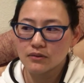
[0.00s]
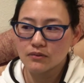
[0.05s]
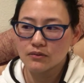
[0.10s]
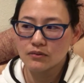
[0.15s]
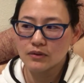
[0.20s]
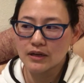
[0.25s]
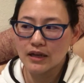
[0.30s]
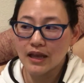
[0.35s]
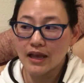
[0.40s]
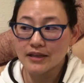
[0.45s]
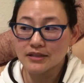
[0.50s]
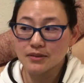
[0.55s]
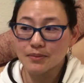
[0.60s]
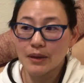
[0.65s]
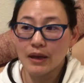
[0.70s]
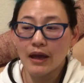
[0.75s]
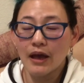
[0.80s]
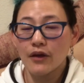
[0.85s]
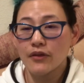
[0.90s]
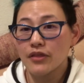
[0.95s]
when I asked
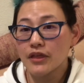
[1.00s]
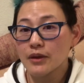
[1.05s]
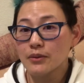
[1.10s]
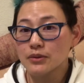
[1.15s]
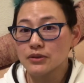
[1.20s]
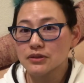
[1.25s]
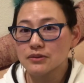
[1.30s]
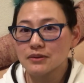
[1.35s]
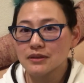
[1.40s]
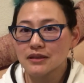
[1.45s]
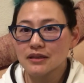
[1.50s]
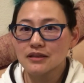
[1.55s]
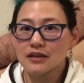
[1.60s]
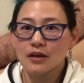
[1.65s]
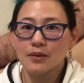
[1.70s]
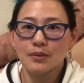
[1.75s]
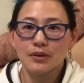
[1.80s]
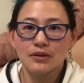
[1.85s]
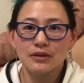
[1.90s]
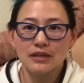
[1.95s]
about how they were doing, they
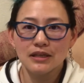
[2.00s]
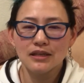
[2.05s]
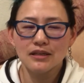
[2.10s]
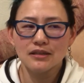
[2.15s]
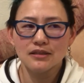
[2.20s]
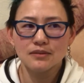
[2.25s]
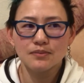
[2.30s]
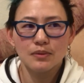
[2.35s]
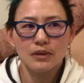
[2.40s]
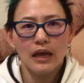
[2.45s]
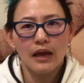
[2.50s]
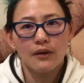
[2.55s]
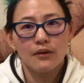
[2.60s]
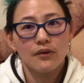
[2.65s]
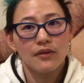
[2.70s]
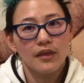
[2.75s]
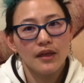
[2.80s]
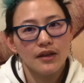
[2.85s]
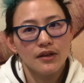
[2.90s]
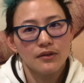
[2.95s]
talk about their kids, but how
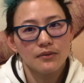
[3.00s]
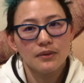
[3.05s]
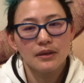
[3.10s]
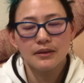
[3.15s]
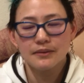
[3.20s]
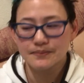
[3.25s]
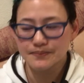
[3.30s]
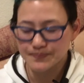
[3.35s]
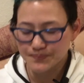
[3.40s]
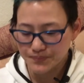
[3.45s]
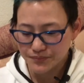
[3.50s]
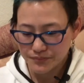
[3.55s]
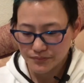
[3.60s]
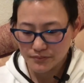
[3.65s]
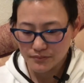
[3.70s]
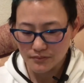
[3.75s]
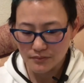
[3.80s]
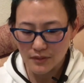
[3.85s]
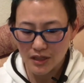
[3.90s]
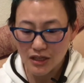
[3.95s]
are they doing?
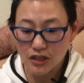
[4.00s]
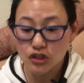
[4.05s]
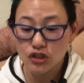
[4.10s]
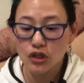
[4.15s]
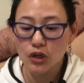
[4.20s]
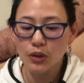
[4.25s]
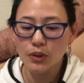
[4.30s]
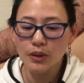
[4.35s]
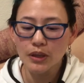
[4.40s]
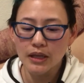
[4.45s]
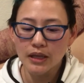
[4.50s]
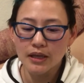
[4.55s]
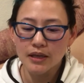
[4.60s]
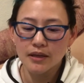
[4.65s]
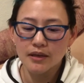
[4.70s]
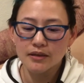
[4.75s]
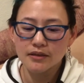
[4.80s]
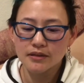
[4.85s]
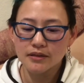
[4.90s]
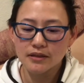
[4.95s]
So
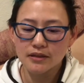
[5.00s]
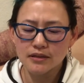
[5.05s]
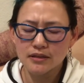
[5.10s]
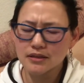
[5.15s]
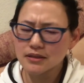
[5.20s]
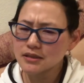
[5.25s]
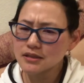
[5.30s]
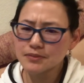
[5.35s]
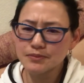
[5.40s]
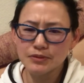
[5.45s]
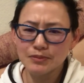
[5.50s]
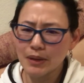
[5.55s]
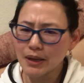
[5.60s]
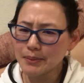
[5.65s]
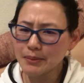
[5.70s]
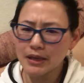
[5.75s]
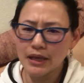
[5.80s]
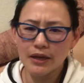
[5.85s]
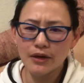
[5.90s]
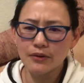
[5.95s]
this is my
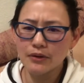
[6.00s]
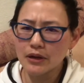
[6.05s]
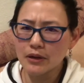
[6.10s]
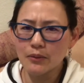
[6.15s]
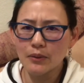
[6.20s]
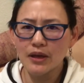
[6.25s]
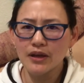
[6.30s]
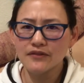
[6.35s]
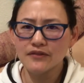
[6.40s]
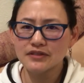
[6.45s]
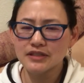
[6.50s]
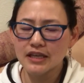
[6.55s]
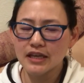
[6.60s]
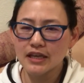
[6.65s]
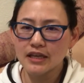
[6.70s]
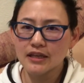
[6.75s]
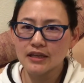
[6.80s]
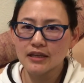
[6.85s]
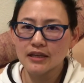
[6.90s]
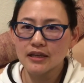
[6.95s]
meandering way of
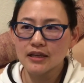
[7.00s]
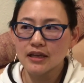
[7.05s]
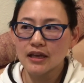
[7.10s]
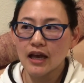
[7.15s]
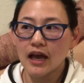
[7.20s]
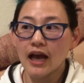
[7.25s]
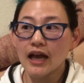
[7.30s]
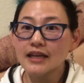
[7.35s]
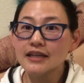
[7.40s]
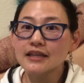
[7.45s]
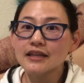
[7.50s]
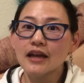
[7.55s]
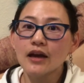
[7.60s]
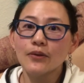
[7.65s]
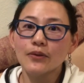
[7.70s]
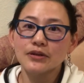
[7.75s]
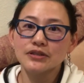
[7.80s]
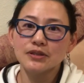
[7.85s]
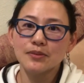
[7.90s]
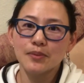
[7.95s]
saying I did not
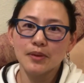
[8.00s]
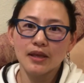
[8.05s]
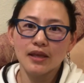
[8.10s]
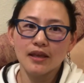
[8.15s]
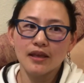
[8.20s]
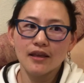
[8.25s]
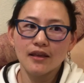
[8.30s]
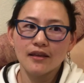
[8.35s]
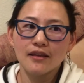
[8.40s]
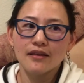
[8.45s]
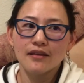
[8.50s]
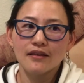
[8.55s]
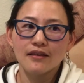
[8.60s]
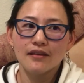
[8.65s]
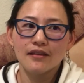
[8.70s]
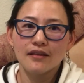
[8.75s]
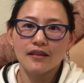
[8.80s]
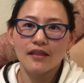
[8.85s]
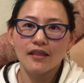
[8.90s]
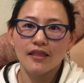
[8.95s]
want to be
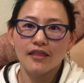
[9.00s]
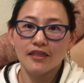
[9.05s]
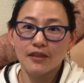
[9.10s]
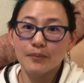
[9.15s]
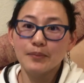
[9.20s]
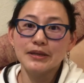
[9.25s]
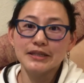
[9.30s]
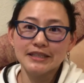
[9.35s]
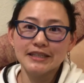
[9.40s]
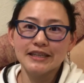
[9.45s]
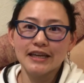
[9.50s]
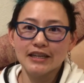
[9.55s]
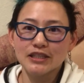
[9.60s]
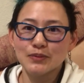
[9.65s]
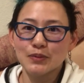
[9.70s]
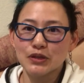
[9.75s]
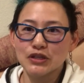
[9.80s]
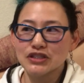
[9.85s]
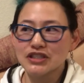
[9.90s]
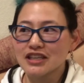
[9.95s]
the BTS
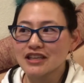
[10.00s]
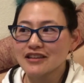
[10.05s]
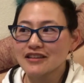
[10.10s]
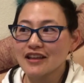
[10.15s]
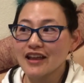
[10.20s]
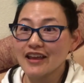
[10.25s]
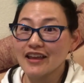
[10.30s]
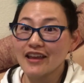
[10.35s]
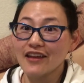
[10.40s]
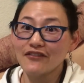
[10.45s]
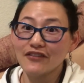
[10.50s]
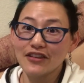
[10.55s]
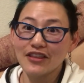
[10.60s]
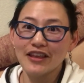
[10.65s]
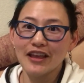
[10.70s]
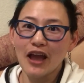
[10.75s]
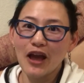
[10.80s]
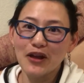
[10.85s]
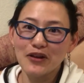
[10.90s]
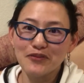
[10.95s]
person. Like
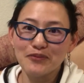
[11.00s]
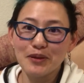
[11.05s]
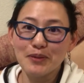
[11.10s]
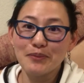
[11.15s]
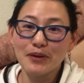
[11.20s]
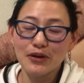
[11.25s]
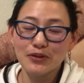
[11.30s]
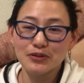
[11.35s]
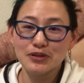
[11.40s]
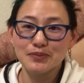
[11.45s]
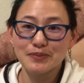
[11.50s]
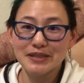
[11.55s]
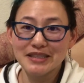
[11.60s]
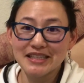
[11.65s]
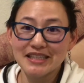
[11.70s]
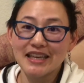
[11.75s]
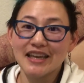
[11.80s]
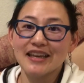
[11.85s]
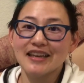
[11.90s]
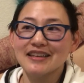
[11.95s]
everything out of my mouth was
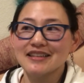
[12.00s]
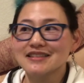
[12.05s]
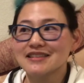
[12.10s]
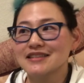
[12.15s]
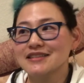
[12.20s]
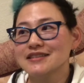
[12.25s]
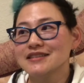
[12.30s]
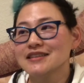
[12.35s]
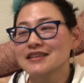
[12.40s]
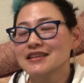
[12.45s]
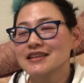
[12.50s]
BTS and